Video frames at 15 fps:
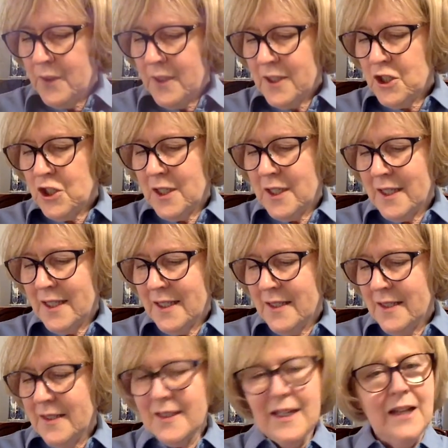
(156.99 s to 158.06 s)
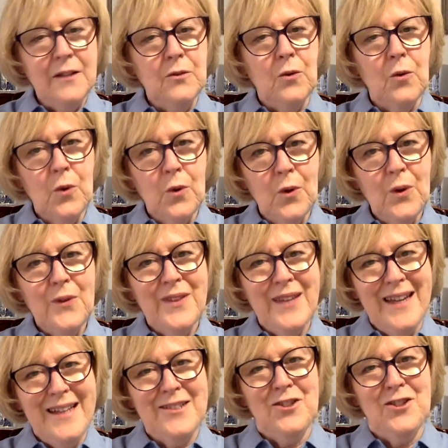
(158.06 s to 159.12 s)
that she is and all
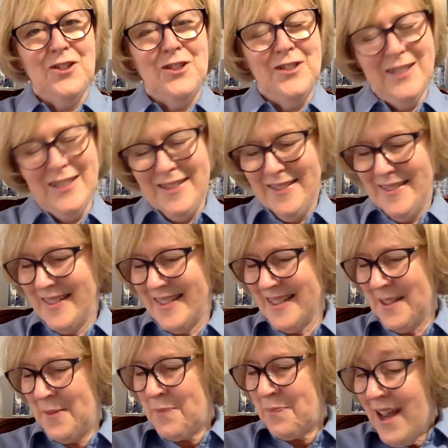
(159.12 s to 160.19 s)
that she does.